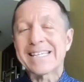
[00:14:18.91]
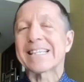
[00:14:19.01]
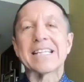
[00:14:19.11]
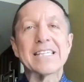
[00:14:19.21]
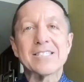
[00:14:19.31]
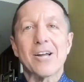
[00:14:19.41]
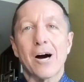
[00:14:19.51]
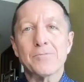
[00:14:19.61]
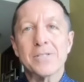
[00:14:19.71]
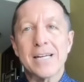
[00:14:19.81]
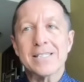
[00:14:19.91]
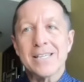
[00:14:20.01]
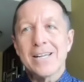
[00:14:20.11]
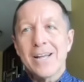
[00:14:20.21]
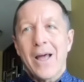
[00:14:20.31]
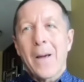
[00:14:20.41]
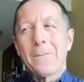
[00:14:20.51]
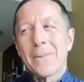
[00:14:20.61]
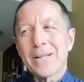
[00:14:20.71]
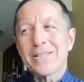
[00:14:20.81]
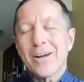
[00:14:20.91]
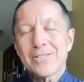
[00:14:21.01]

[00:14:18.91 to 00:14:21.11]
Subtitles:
It leads to upsets, but it